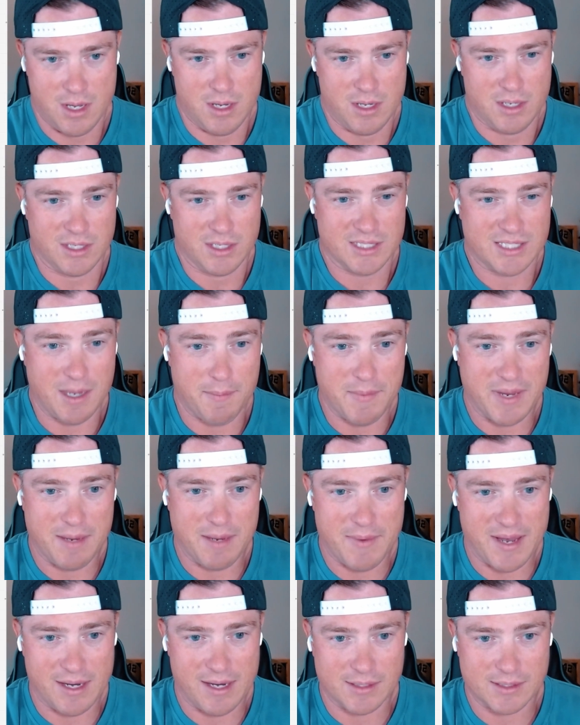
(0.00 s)
some
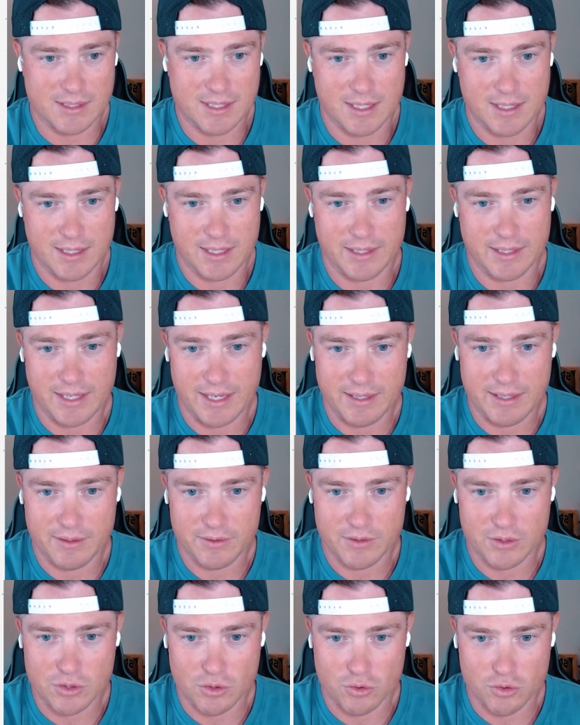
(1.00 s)
emails, and then
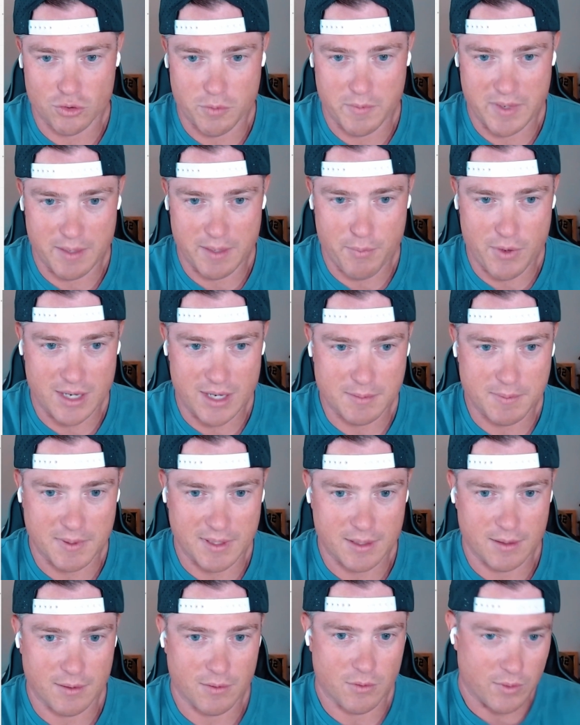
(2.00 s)
the social media
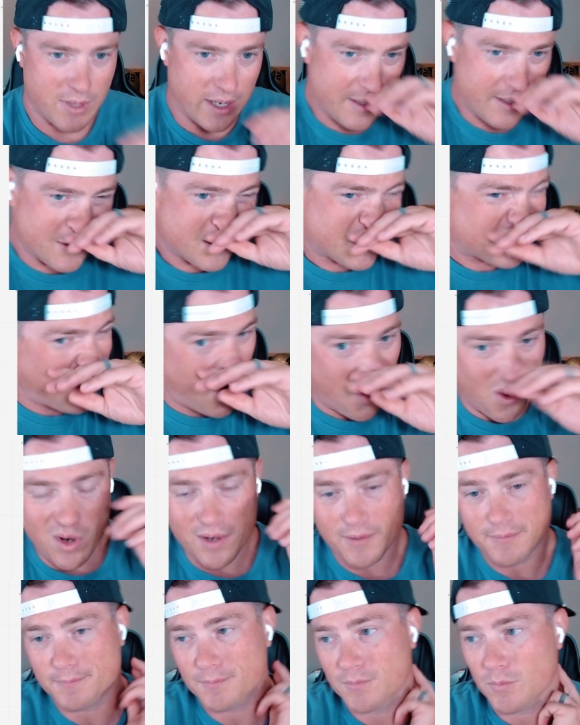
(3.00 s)
prospecting. Okay. So
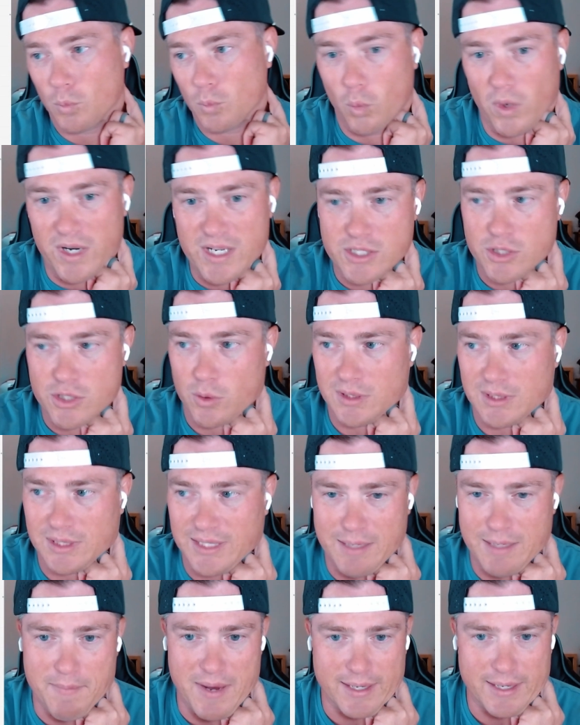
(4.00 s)
what is your
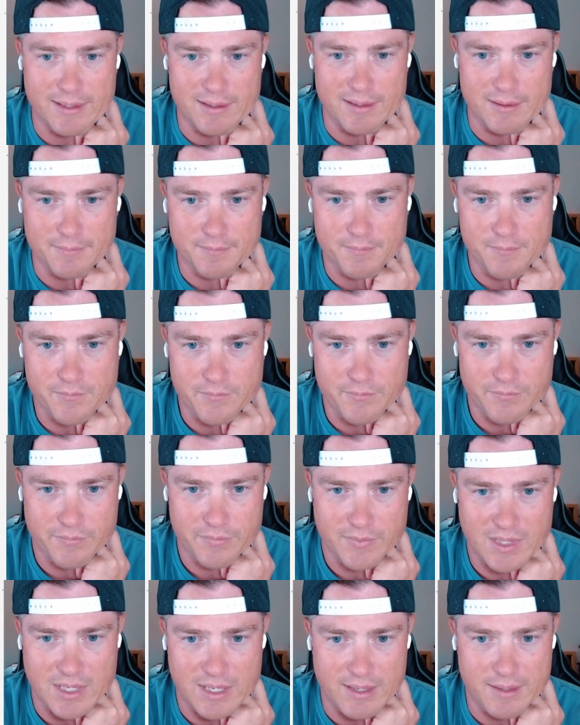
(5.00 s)
lead magnet?
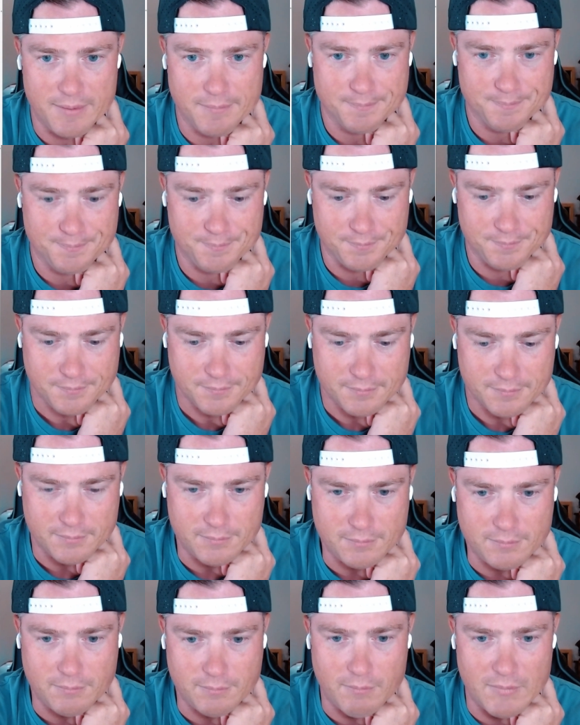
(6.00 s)
Okay.
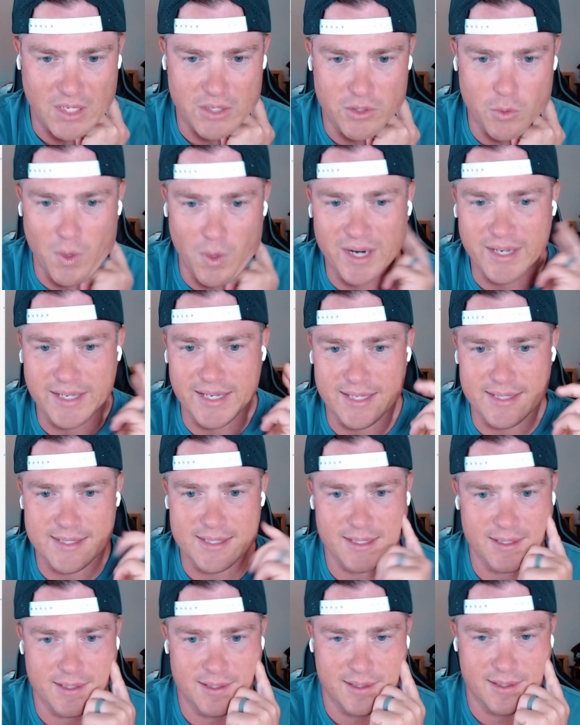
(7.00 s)
You want to
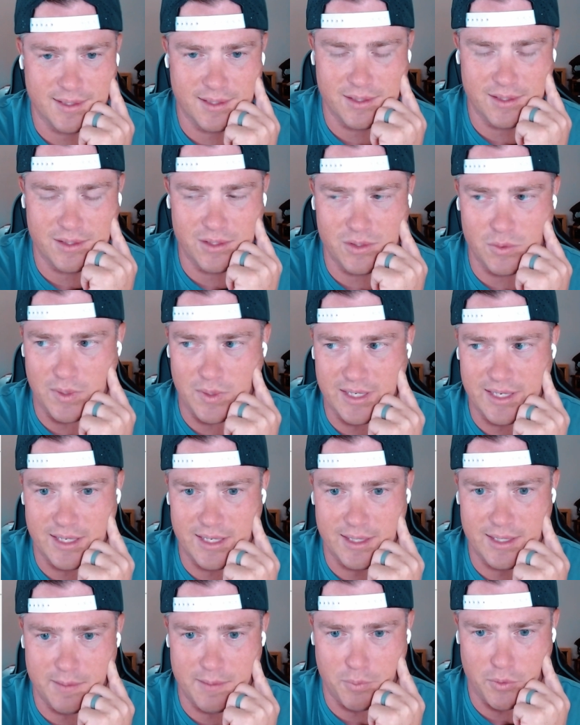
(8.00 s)
get
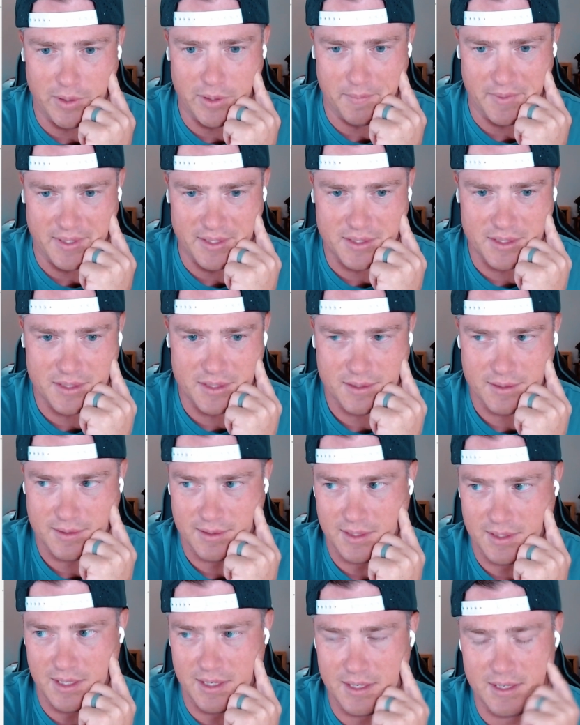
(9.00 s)
an appointment.
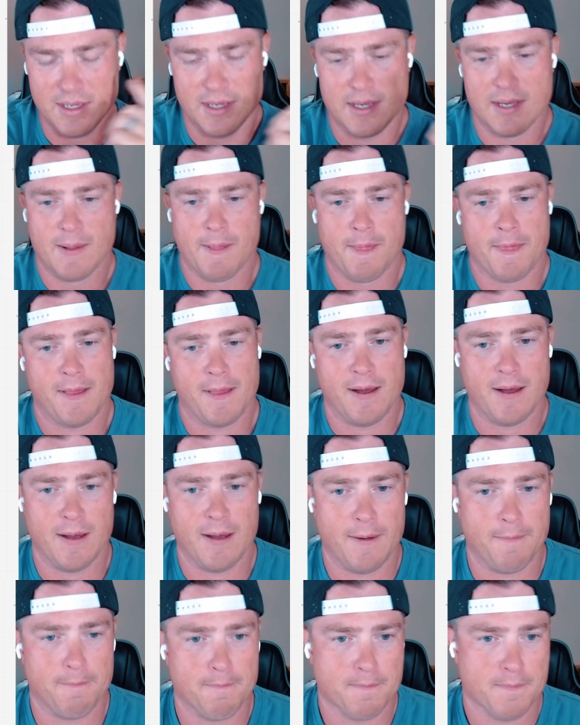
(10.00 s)
Okay.
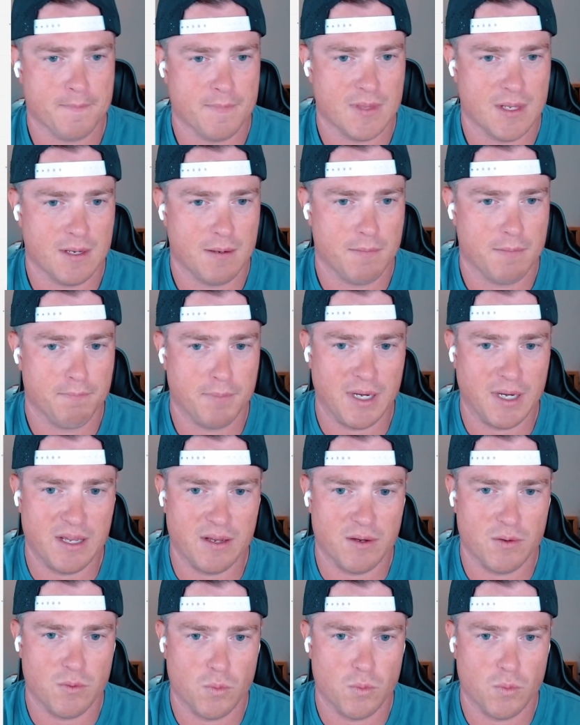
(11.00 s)
But